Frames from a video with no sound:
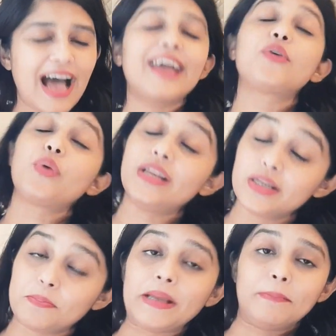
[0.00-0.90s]

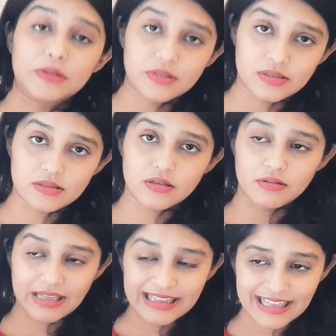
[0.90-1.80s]
graded papers
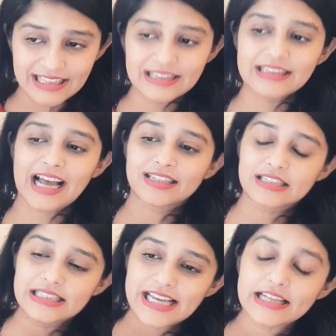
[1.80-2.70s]
in that
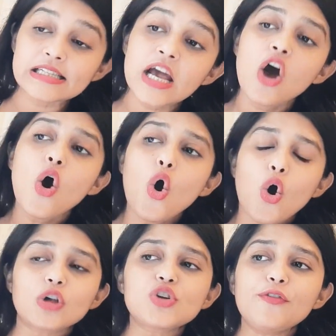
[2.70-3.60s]
context.
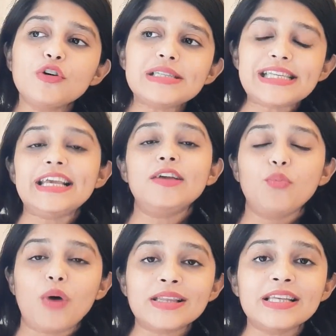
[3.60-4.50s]
Also, if you see,
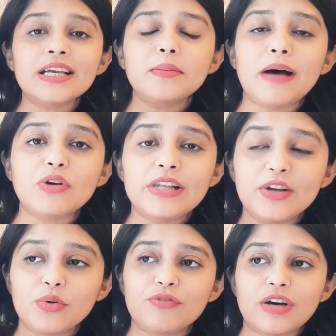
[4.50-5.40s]
one thing about
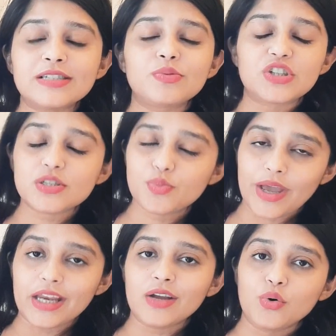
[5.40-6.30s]
liquid funds which is
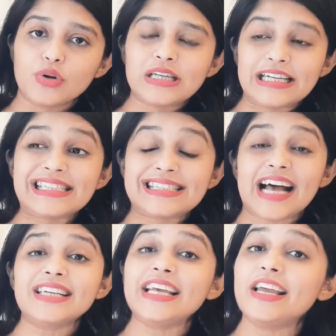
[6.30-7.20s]
very good is
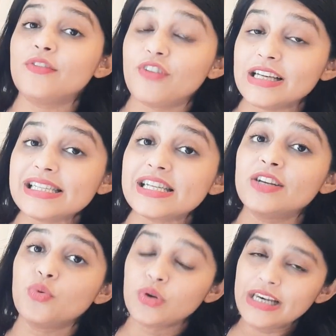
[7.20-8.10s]
that they invest
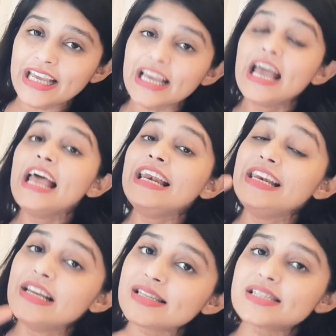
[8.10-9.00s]
in only
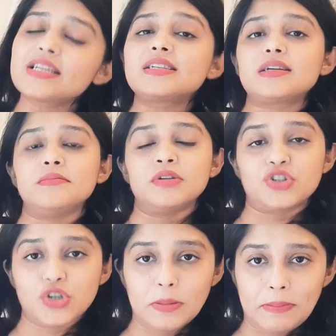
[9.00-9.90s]
listed
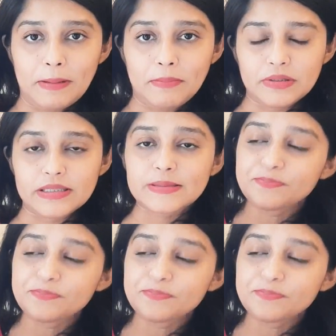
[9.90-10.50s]
commercial papers,